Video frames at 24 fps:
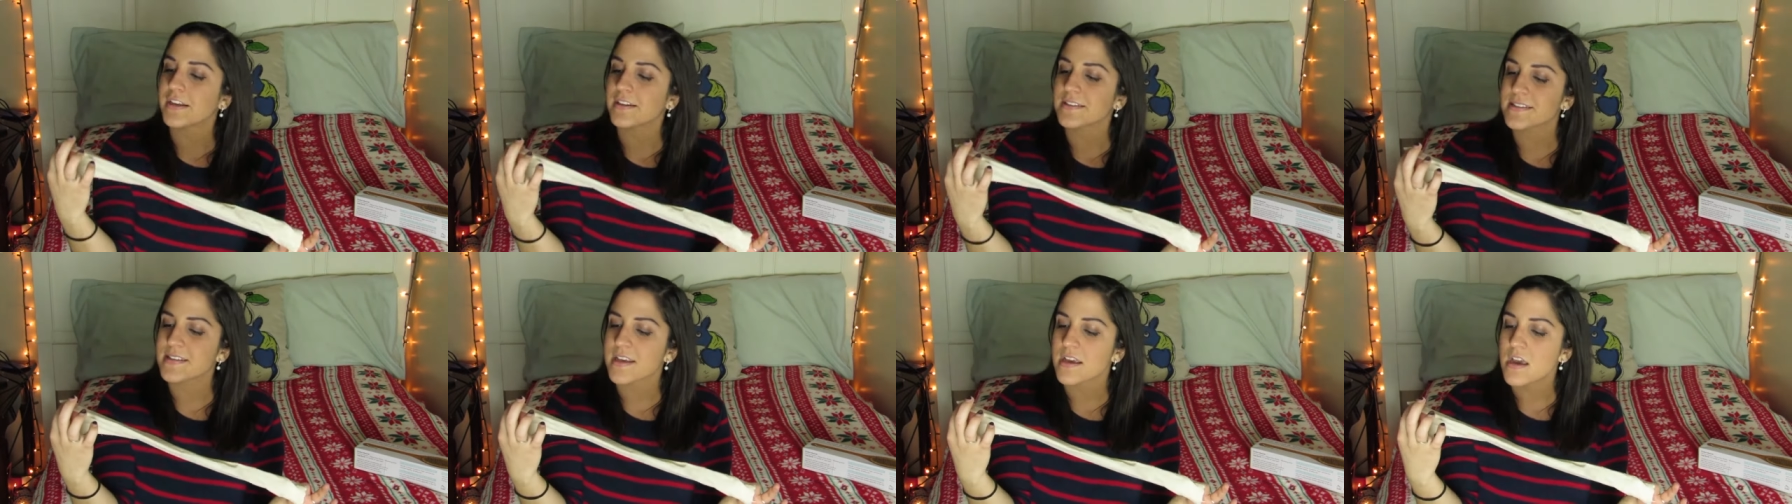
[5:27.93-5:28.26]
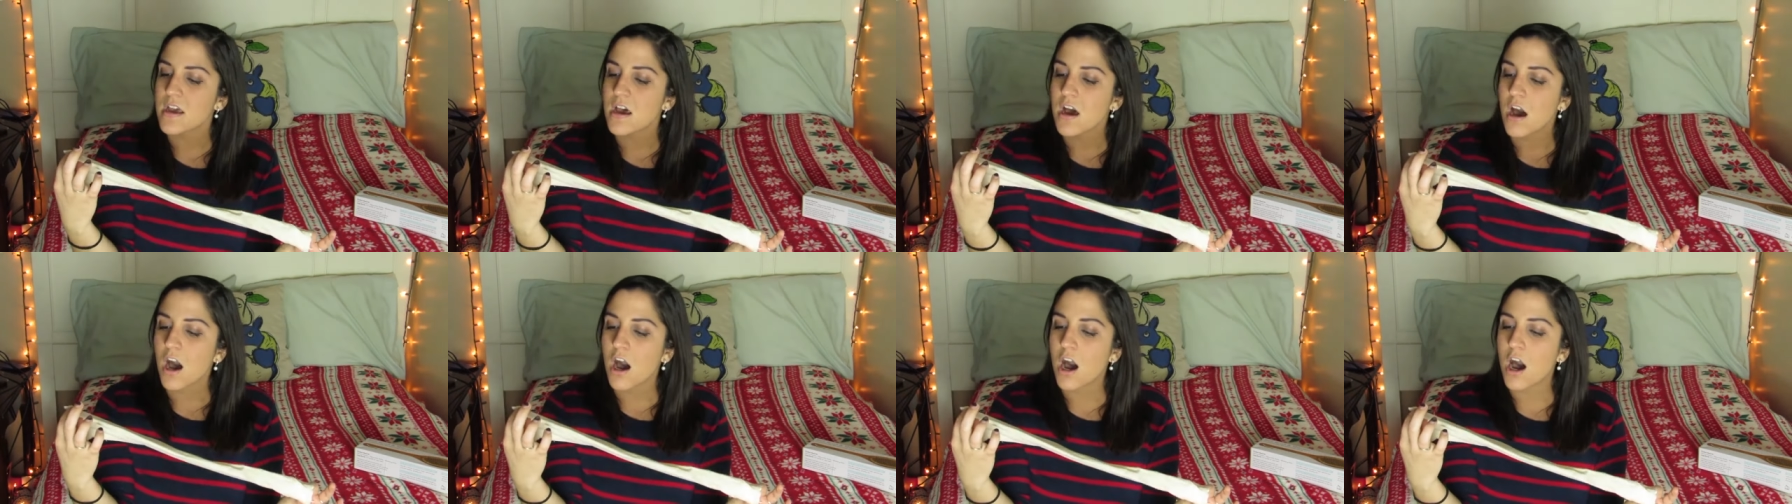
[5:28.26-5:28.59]
it,
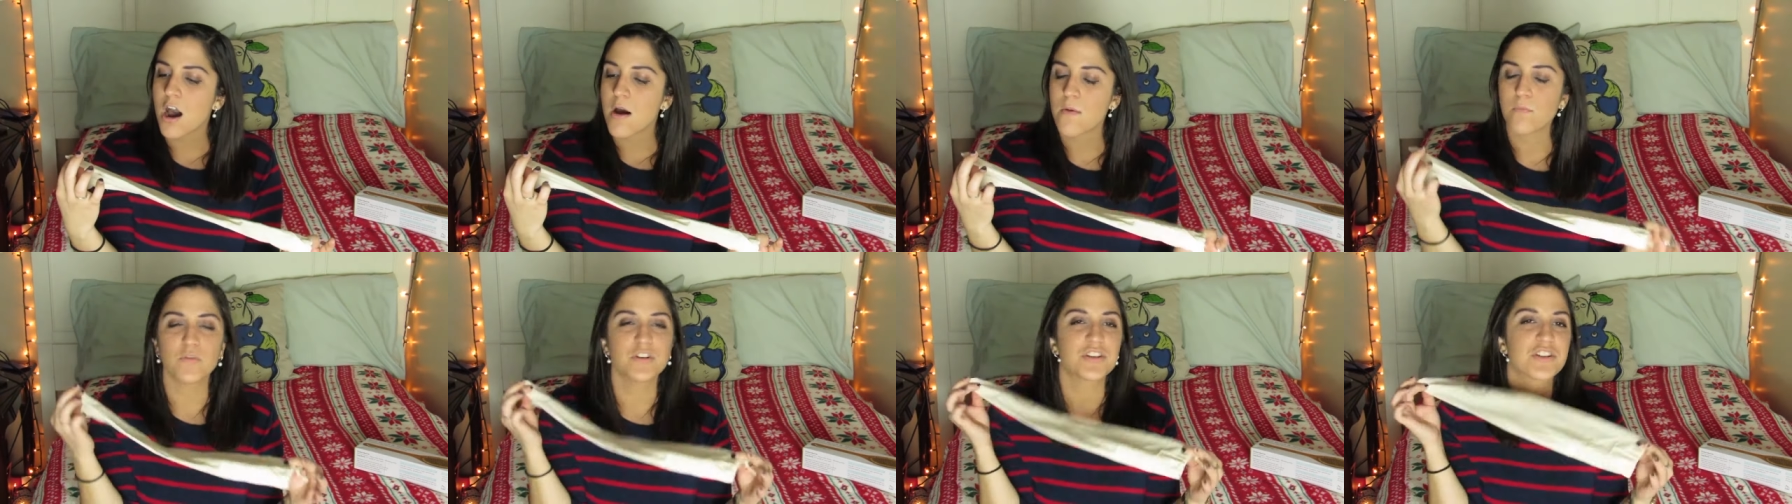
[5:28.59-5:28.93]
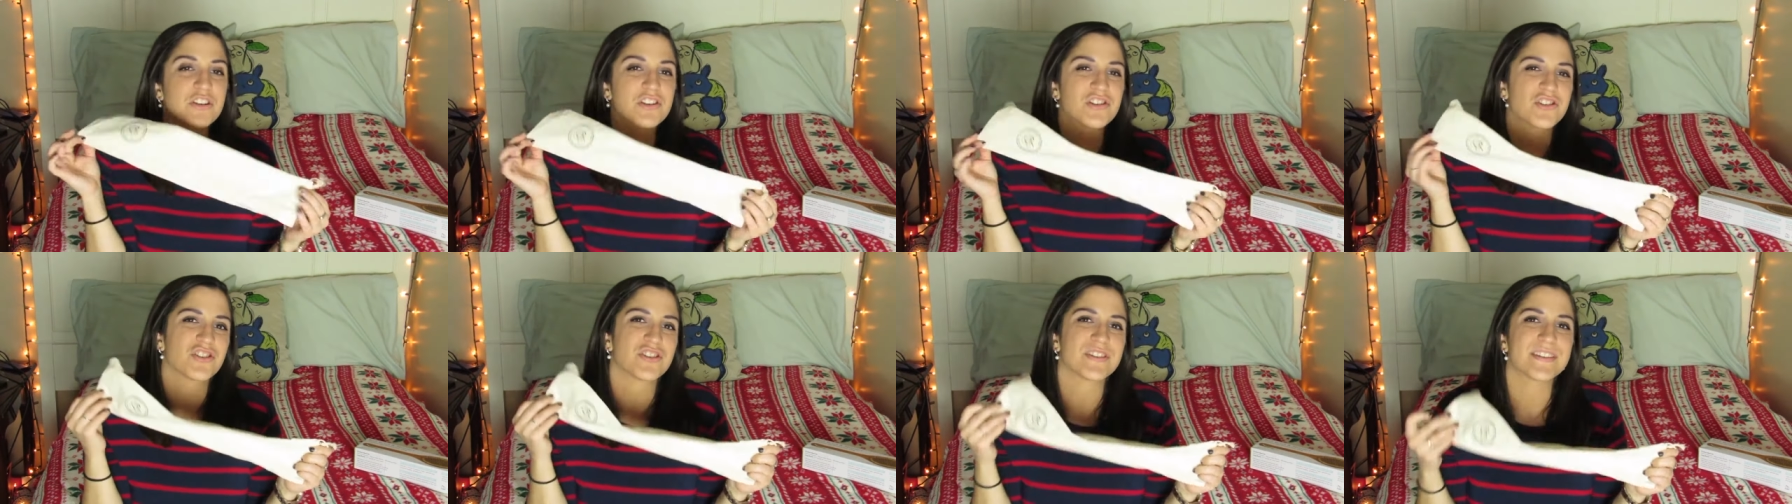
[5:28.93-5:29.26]
um,
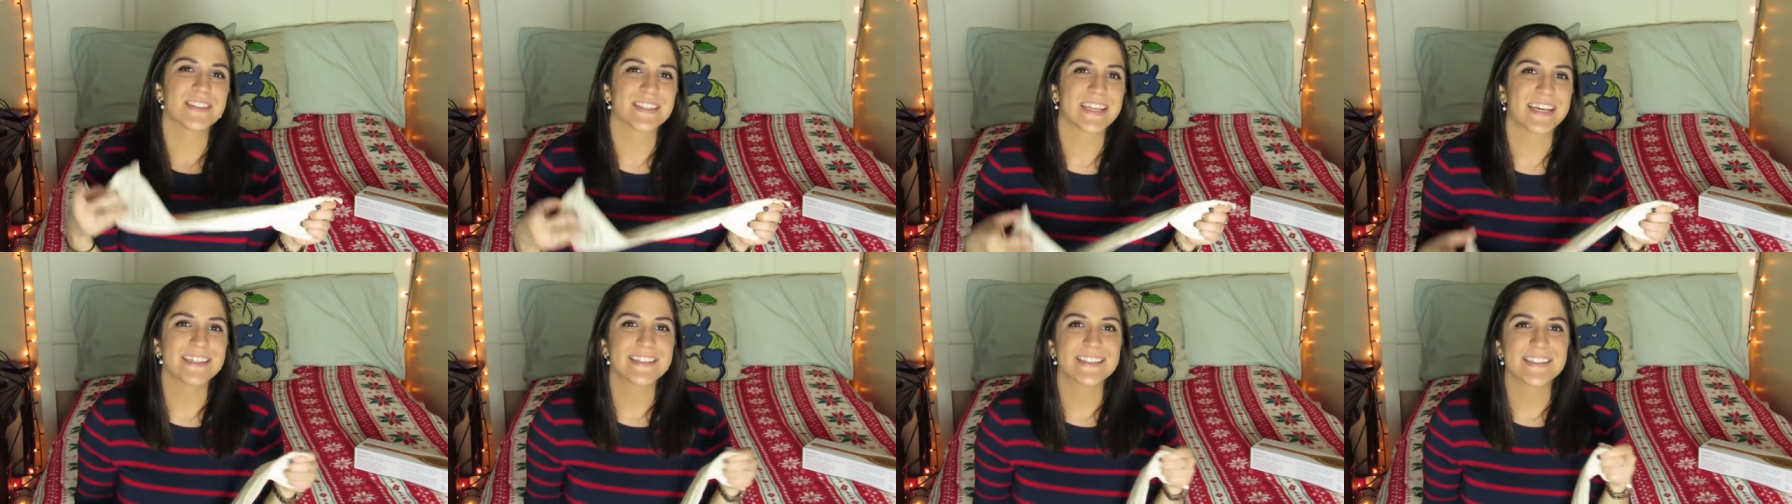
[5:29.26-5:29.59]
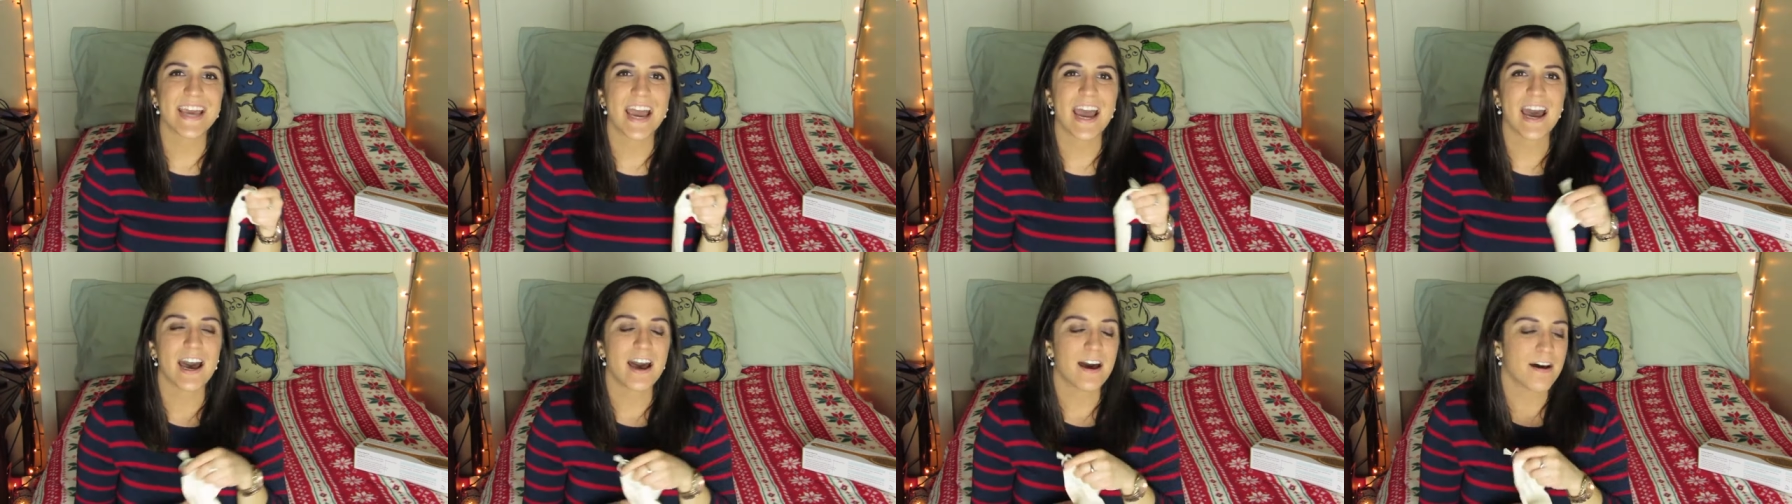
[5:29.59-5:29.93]
which is just nice
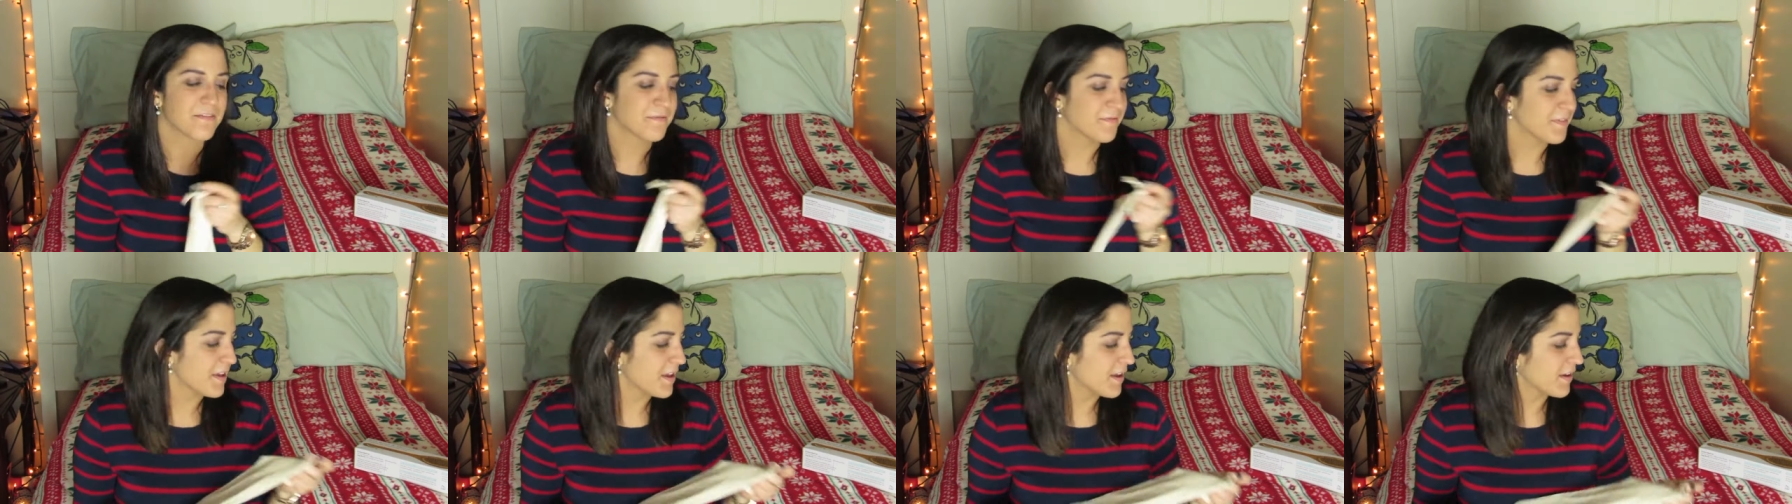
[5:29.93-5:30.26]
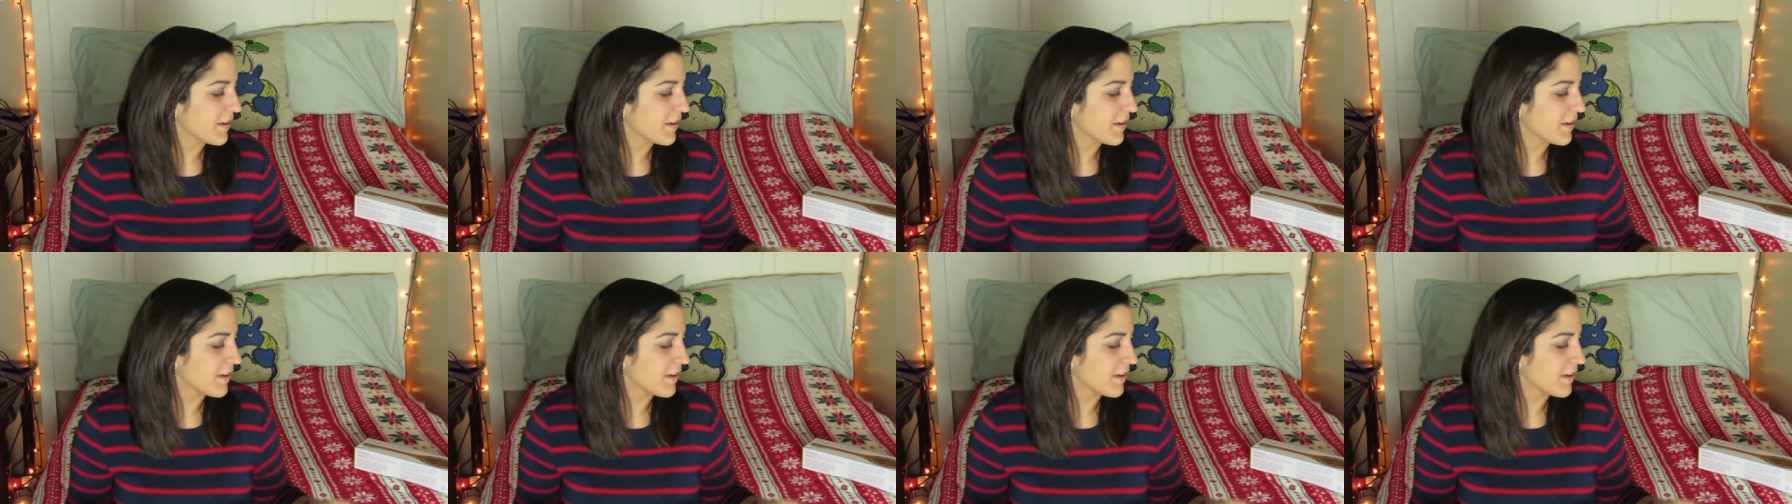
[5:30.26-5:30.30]
to have